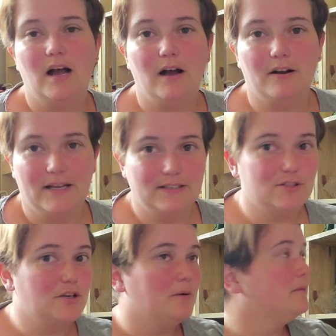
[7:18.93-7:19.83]
Alright,
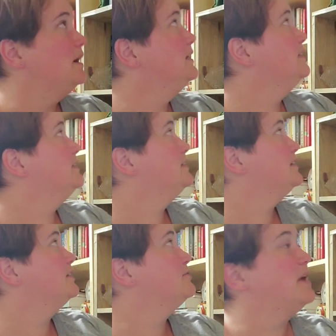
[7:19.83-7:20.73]
so
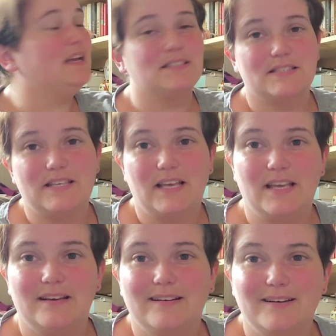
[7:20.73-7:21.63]
you can't
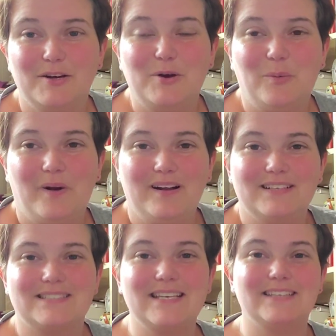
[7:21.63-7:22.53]
see where
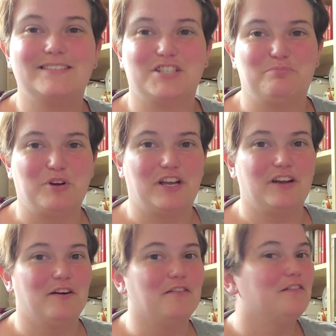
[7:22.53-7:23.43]
it says
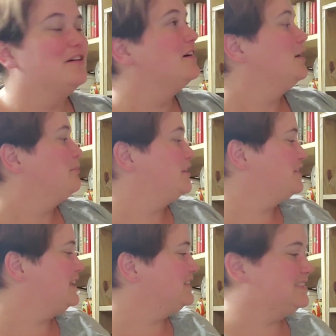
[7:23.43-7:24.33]
TBRinko, but you
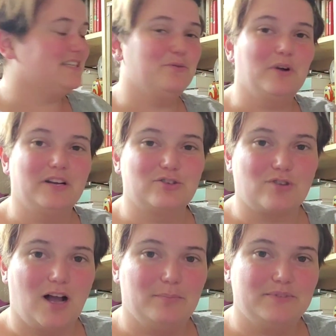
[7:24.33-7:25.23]
can at least see where it
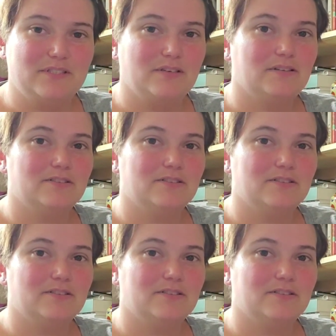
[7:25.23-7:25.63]
drops.